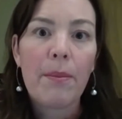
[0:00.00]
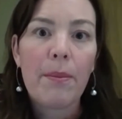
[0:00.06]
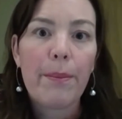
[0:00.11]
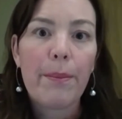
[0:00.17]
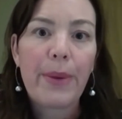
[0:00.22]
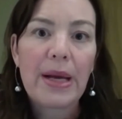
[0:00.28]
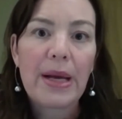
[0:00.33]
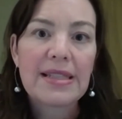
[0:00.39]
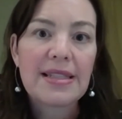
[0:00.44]

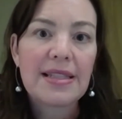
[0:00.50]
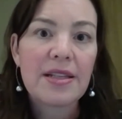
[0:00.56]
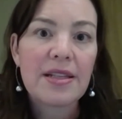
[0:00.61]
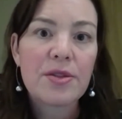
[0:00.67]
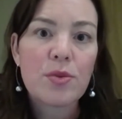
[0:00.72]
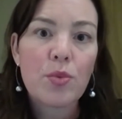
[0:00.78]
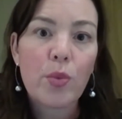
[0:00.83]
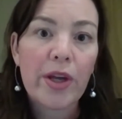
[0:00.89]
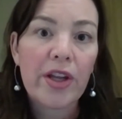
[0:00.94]

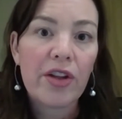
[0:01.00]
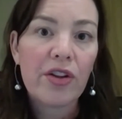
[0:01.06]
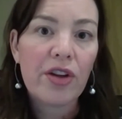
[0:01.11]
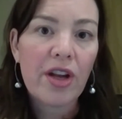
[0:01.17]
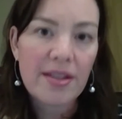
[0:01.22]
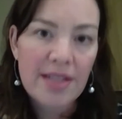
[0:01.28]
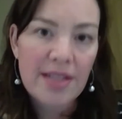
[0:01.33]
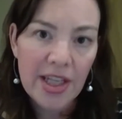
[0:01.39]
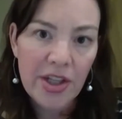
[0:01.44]
Buses will
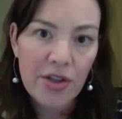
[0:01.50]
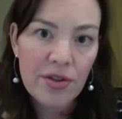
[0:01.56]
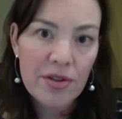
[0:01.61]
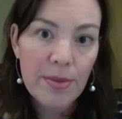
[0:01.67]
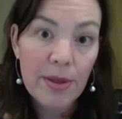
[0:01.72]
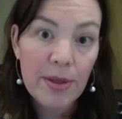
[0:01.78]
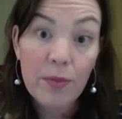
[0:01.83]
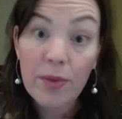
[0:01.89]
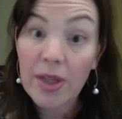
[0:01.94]
continue to
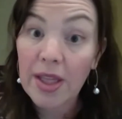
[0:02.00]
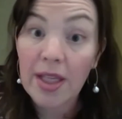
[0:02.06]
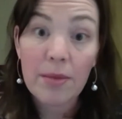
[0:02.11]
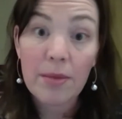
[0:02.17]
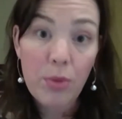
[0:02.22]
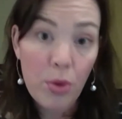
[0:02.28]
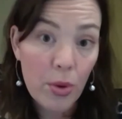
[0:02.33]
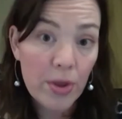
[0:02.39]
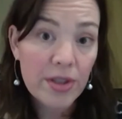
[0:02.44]
be really
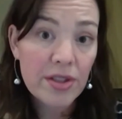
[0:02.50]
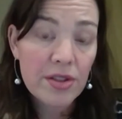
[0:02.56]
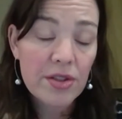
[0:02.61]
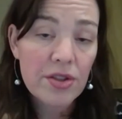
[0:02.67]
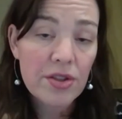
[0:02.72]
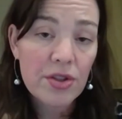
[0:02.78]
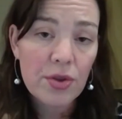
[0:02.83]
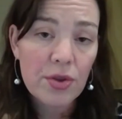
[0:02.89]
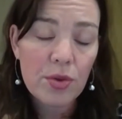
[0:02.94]
important
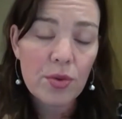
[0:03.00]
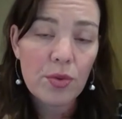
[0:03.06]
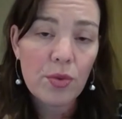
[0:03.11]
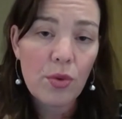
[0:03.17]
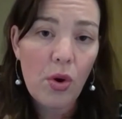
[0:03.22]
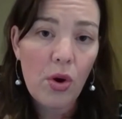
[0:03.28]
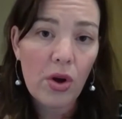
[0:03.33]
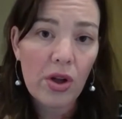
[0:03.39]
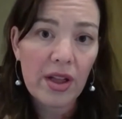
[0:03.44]
to
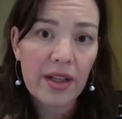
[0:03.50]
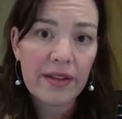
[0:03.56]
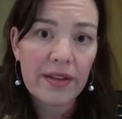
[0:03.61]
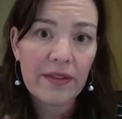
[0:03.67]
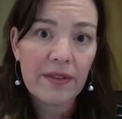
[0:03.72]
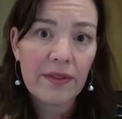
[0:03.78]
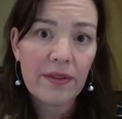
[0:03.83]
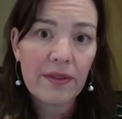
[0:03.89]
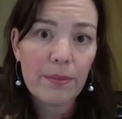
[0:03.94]

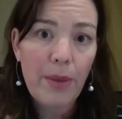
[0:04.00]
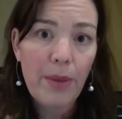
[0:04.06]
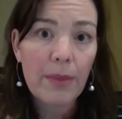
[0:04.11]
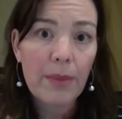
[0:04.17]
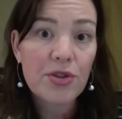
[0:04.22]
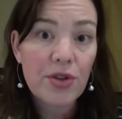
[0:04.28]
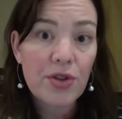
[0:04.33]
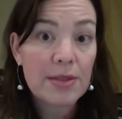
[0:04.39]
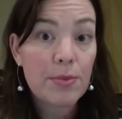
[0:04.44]
Auckland's
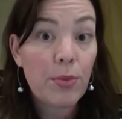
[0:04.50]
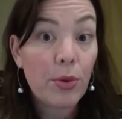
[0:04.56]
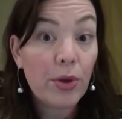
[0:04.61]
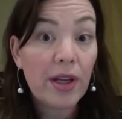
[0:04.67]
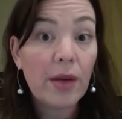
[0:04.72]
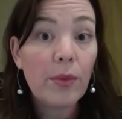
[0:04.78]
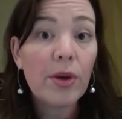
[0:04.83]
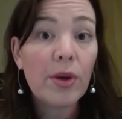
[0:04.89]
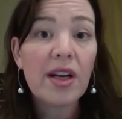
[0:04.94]
public transport
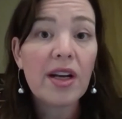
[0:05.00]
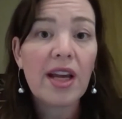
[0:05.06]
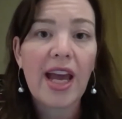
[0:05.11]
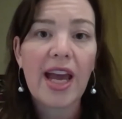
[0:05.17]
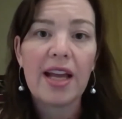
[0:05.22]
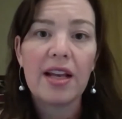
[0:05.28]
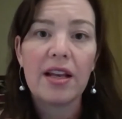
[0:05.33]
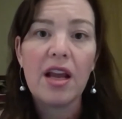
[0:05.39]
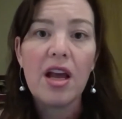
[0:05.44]
network.
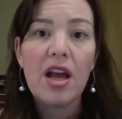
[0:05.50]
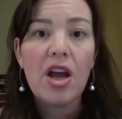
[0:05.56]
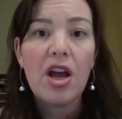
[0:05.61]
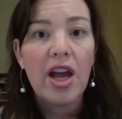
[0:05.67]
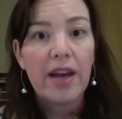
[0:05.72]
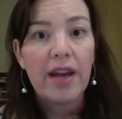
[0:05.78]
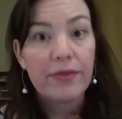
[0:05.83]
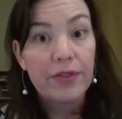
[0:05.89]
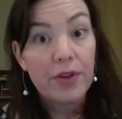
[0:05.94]
And
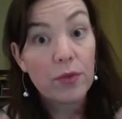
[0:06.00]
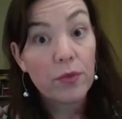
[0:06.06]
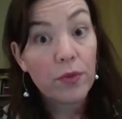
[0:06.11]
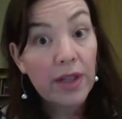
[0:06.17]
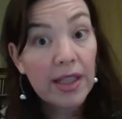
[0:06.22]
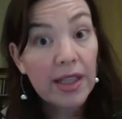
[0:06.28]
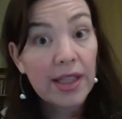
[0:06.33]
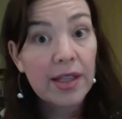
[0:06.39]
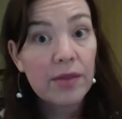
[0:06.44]
if they're
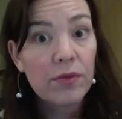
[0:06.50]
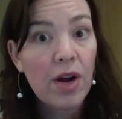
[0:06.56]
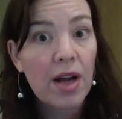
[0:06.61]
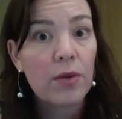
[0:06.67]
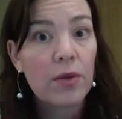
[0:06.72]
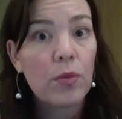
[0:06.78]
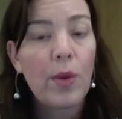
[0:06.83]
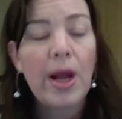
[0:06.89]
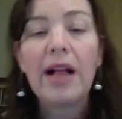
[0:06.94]
really
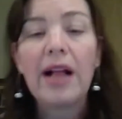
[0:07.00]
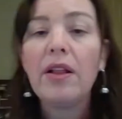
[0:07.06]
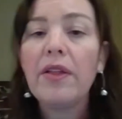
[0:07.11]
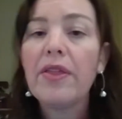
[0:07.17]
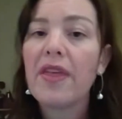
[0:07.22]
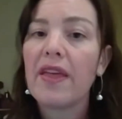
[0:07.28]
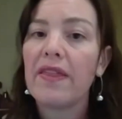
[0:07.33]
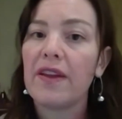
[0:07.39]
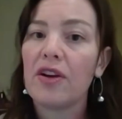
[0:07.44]
run well,
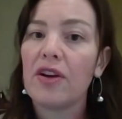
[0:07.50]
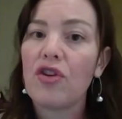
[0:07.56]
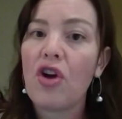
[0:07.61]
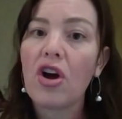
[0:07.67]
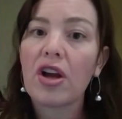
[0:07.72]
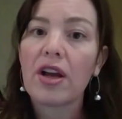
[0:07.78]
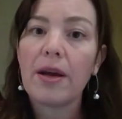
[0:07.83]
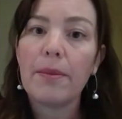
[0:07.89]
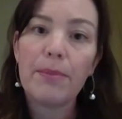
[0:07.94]
then they're
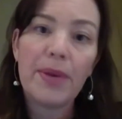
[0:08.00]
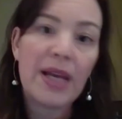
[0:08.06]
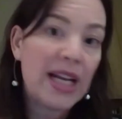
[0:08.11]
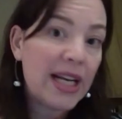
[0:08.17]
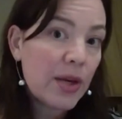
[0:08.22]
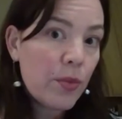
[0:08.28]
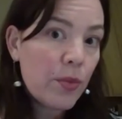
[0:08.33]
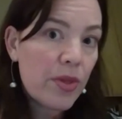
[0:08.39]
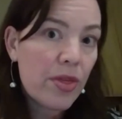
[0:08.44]
not
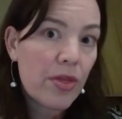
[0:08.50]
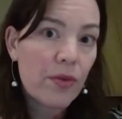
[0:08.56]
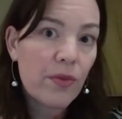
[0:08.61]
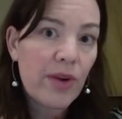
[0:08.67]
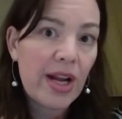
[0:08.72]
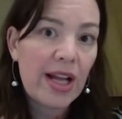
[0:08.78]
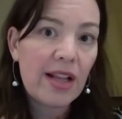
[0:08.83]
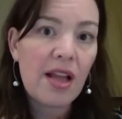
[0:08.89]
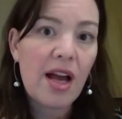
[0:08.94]
competing with the
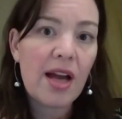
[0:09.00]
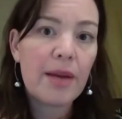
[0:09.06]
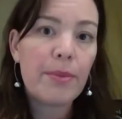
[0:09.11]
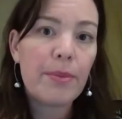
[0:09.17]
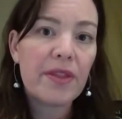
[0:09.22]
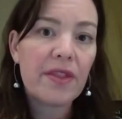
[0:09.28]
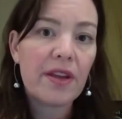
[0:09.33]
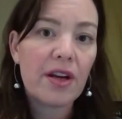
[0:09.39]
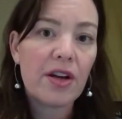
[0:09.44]
rail line,
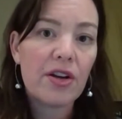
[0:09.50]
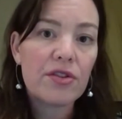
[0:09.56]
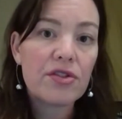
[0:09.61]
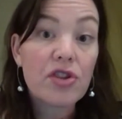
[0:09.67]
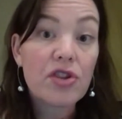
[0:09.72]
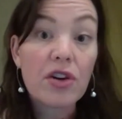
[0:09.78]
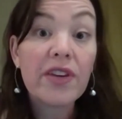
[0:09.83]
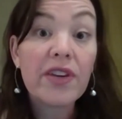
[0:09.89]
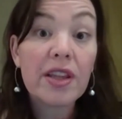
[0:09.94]
but they're
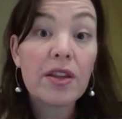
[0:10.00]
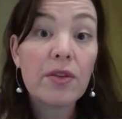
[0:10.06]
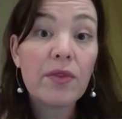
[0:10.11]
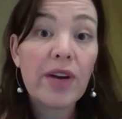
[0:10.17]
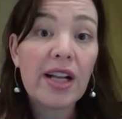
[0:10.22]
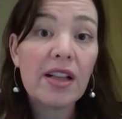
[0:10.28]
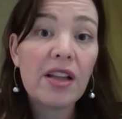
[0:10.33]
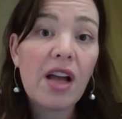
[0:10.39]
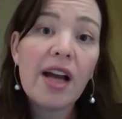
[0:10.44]
serving the
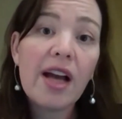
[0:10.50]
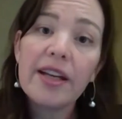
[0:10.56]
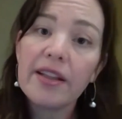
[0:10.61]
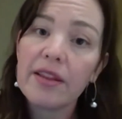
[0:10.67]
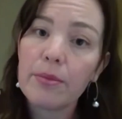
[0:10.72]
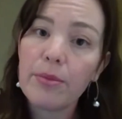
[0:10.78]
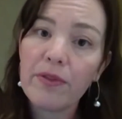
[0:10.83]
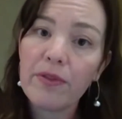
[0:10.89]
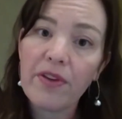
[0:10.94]
rail line and
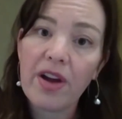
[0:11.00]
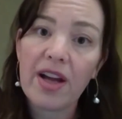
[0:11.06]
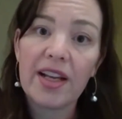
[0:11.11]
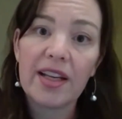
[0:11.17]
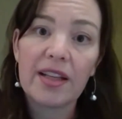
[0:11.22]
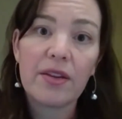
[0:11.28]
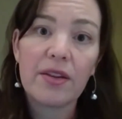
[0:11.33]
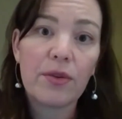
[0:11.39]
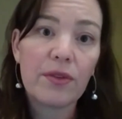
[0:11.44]
they're
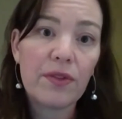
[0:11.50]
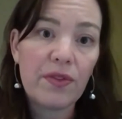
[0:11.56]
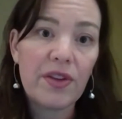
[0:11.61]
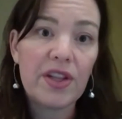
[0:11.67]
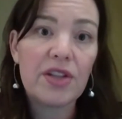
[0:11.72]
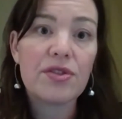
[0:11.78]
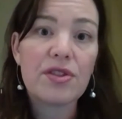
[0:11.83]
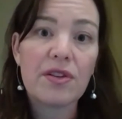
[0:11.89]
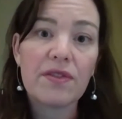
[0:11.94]
providing those
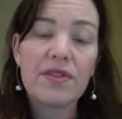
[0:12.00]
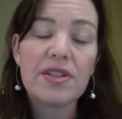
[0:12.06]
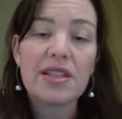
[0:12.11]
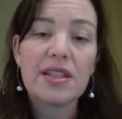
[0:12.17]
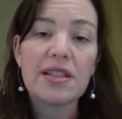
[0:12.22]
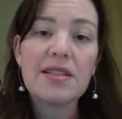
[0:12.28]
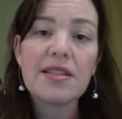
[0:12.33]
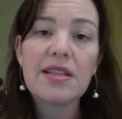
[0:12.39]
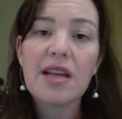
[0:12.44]
feeder
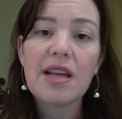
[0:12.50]
services,